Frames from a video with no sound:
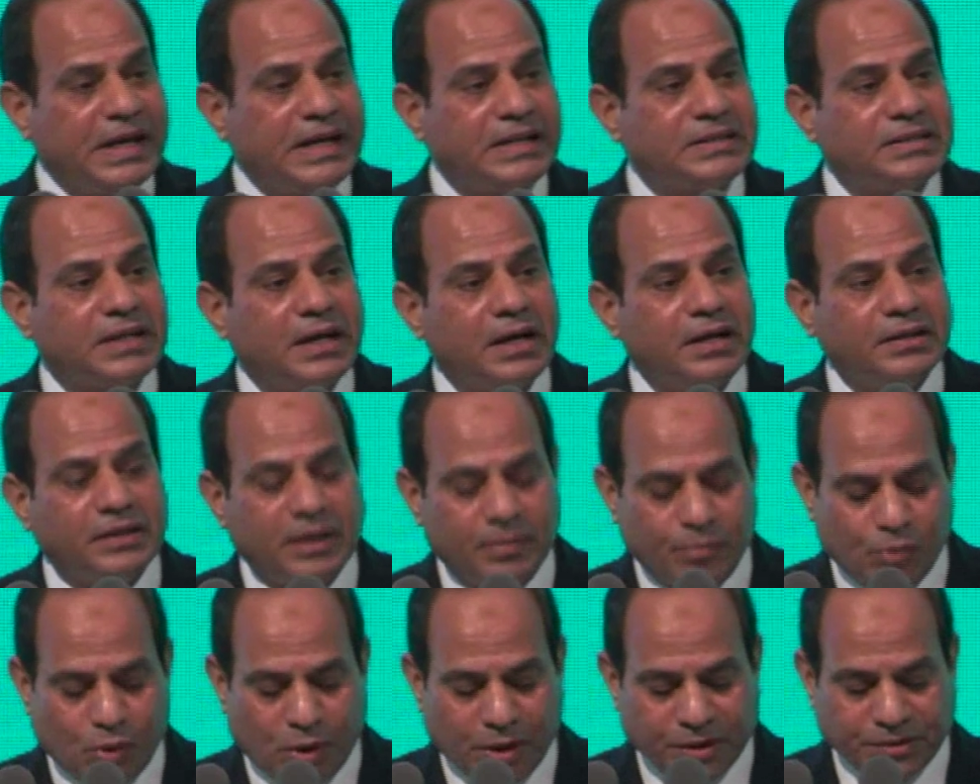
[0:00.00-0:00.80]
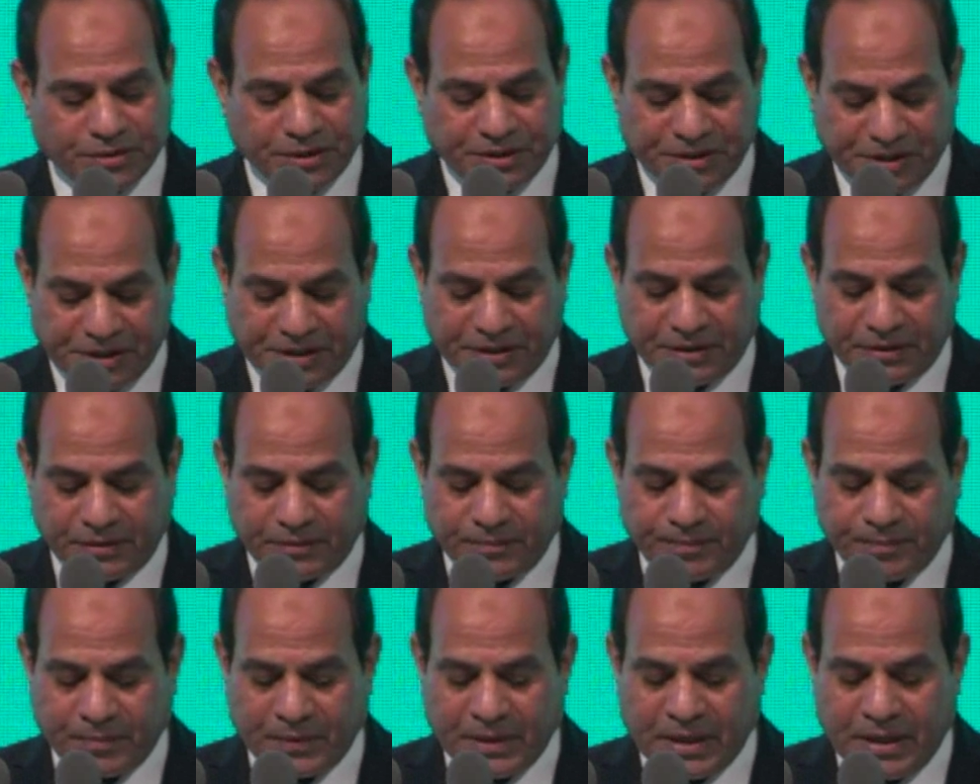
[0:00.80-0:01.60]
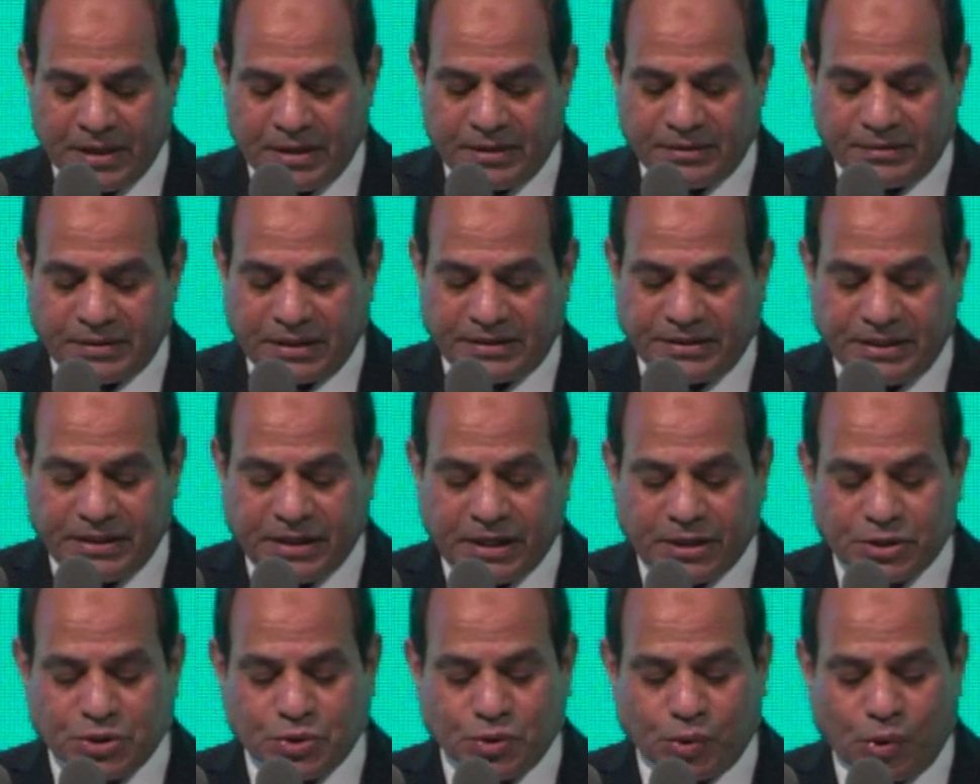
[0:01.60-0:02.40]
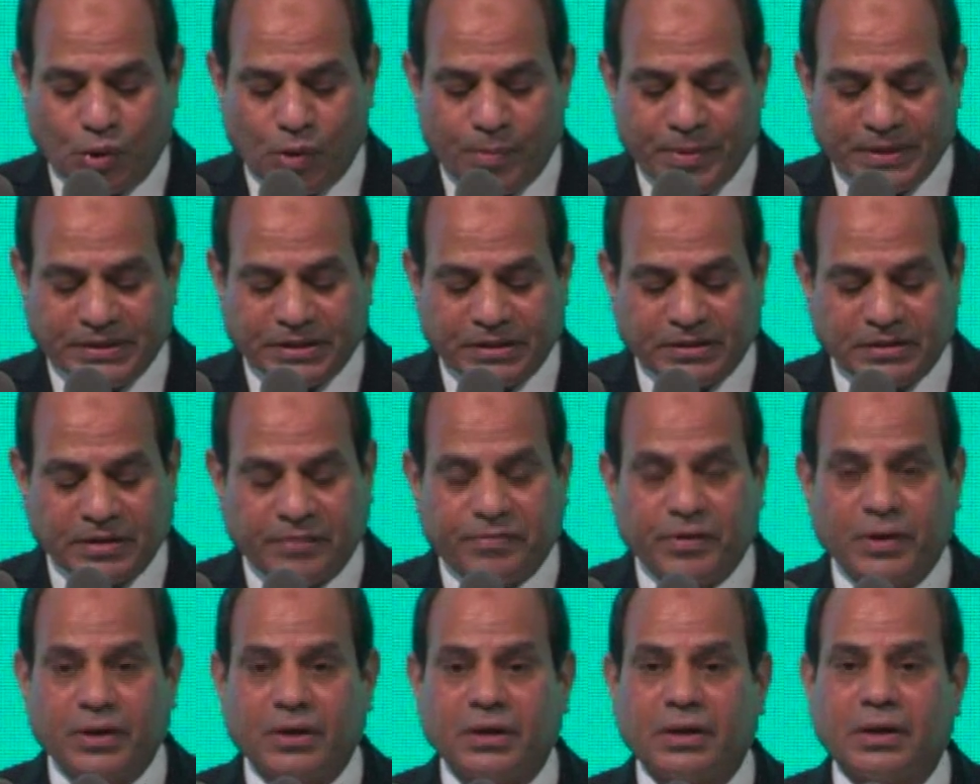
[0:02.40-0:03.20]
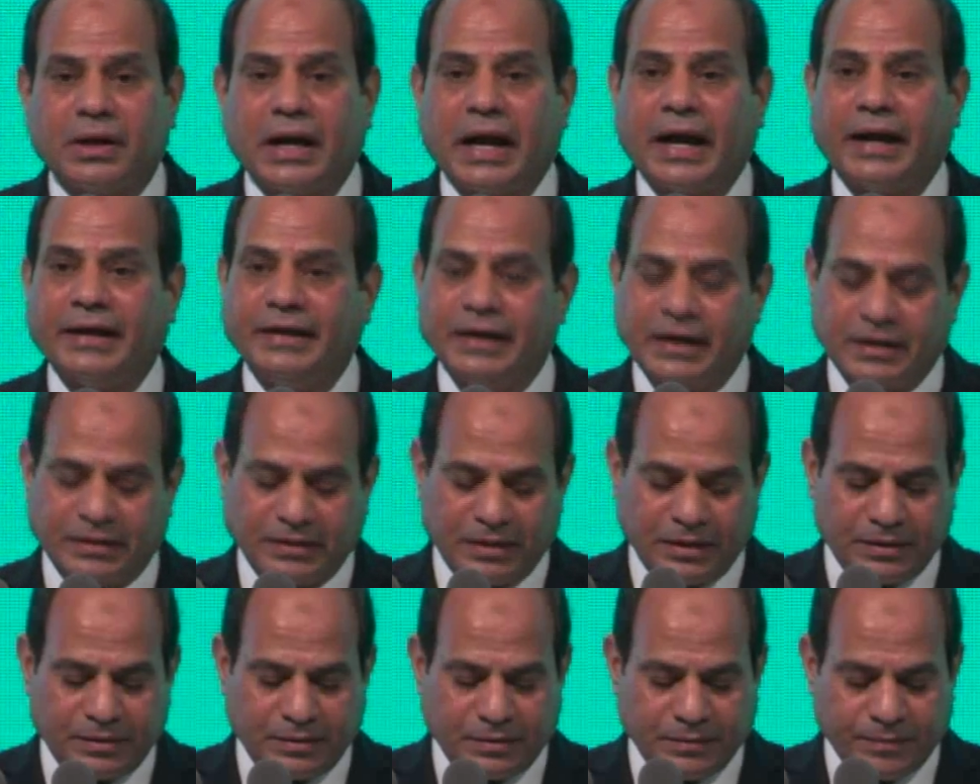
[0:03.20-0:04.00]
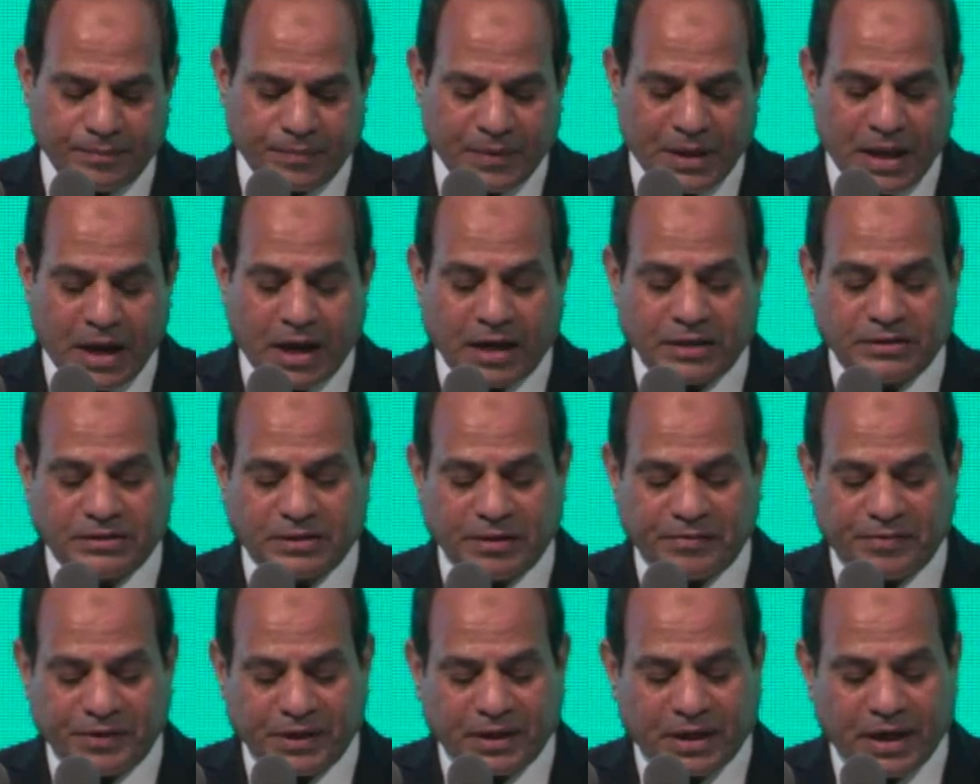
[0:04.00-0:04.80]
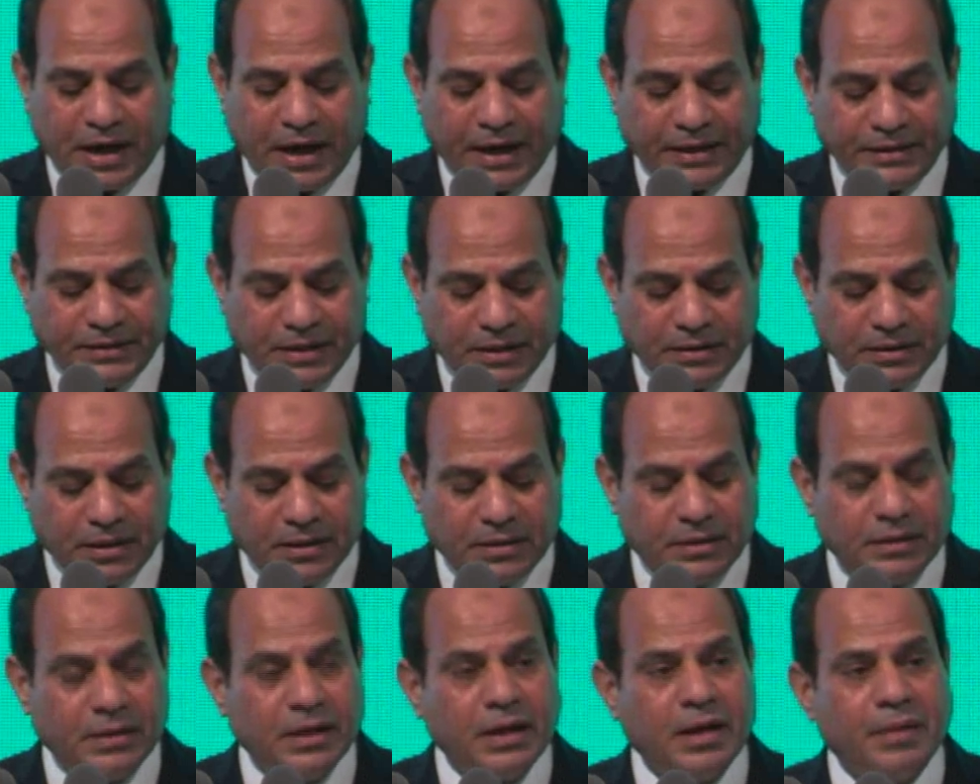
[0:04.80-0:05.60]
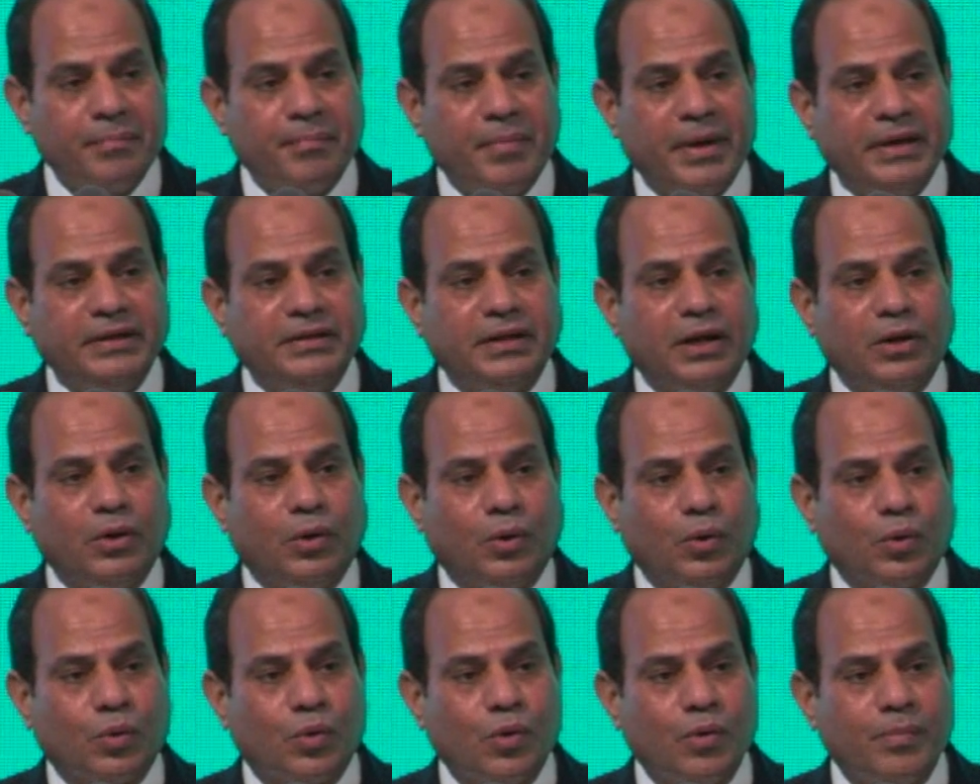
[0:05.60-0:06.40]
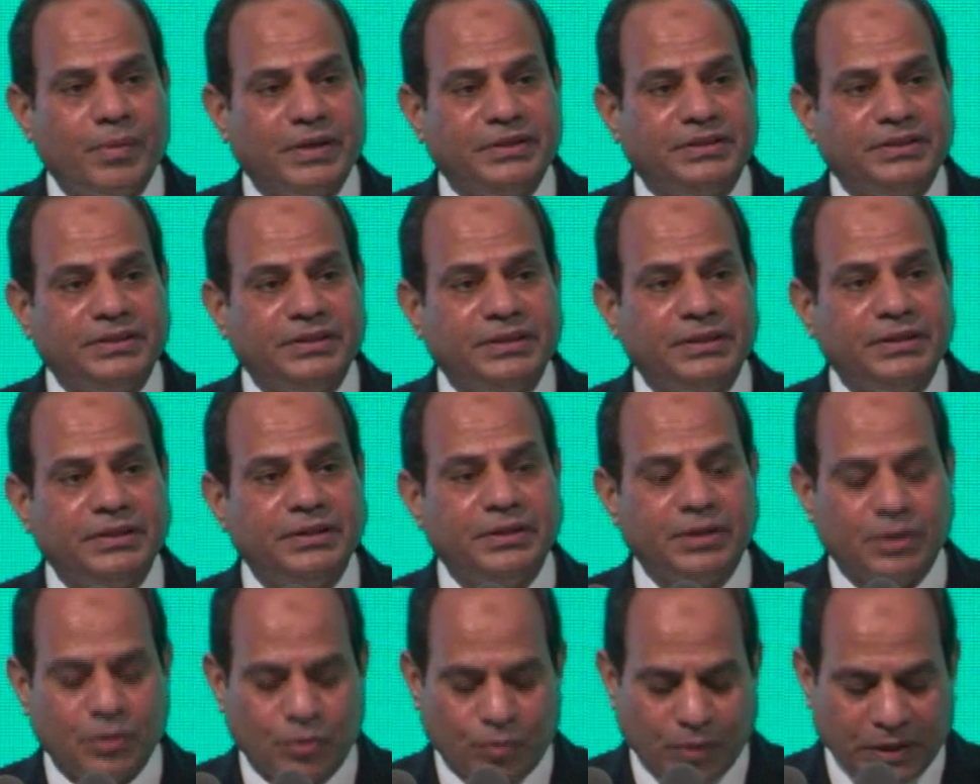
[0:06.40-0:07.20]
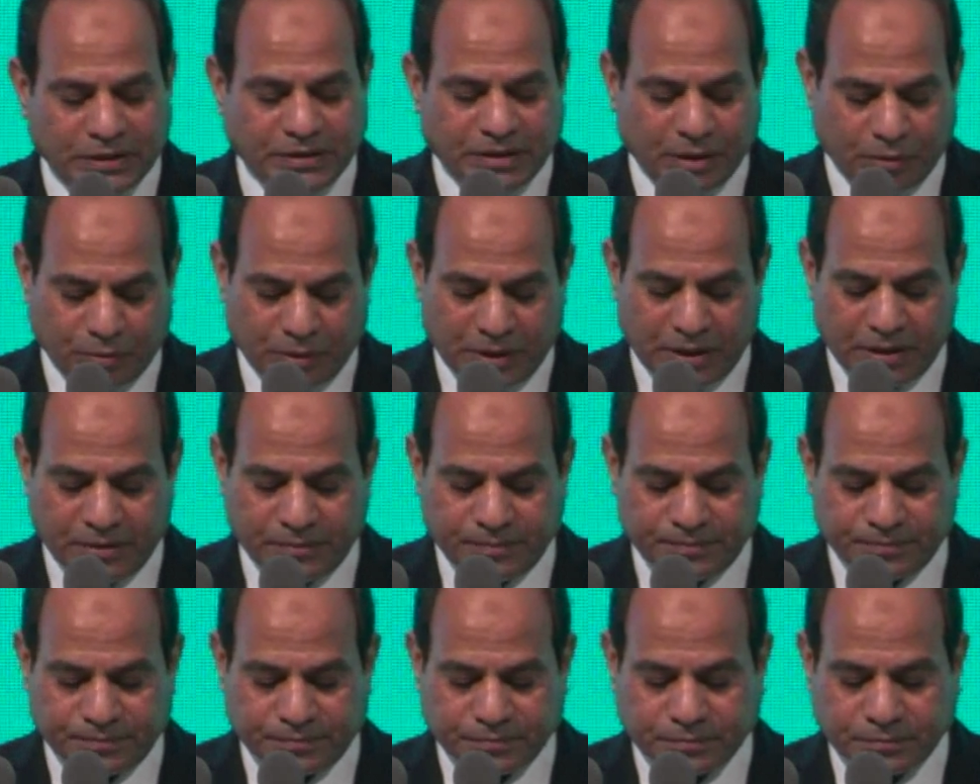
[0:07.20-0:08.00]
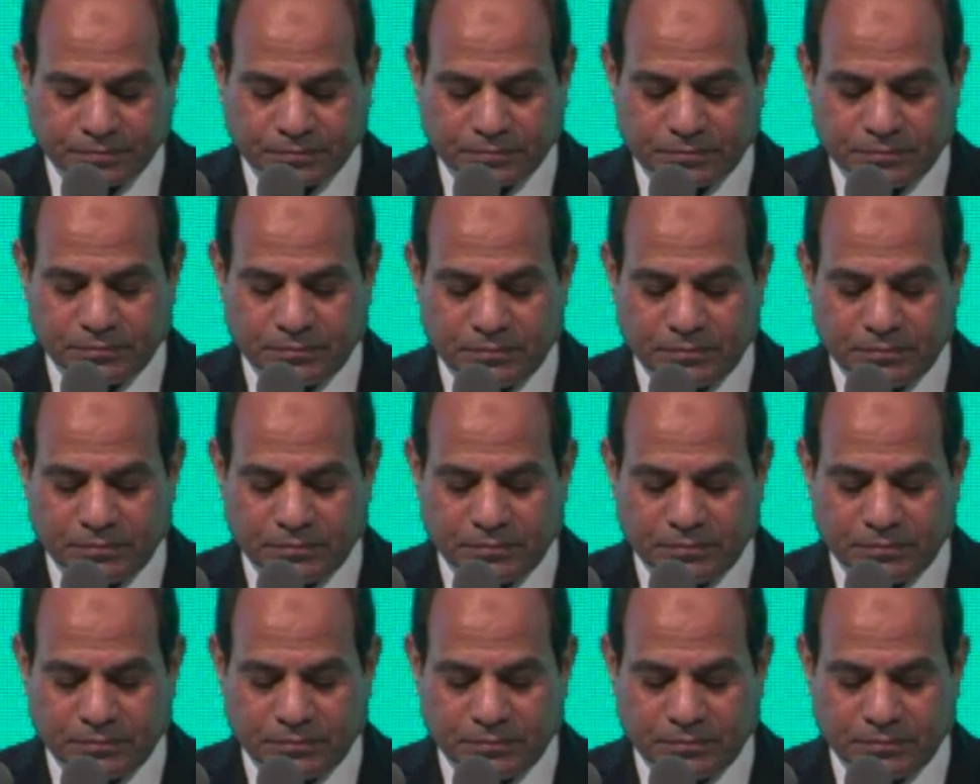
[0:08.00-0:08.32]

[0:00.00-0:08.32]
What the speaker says: deterioration impact the notion of the state in the mindset of the people, because sometimes it is a bit difficult to distinguish between